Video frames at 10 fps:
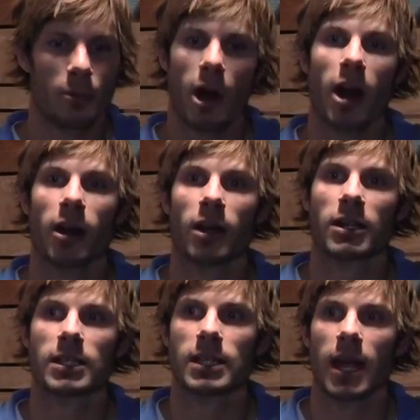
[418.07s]

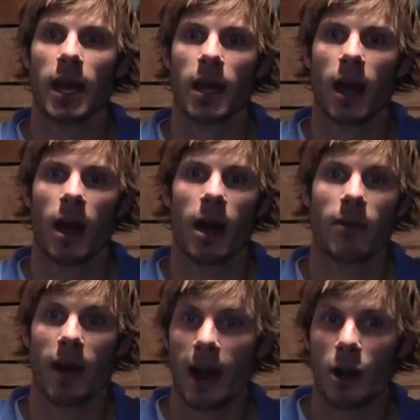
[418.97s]
products that
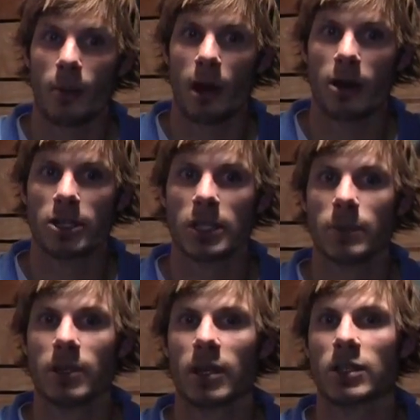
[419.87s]
have higher
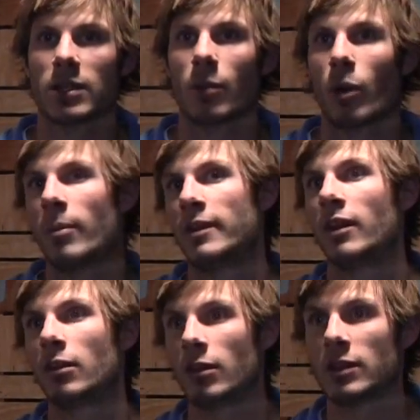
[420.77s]
margins because they're more
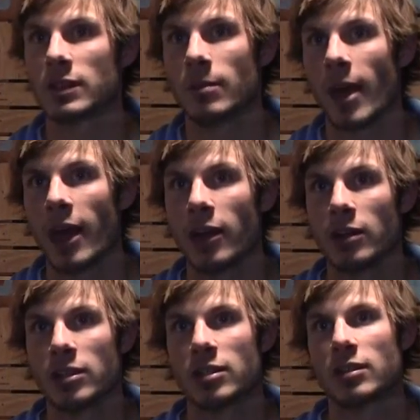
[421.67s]
meticulously
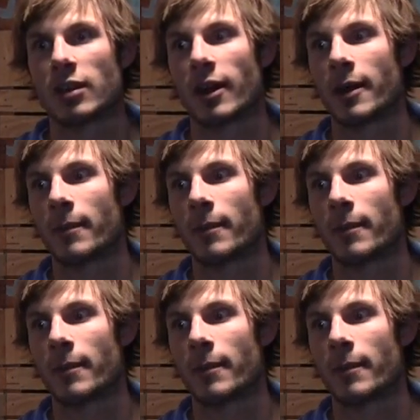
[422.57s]
managed.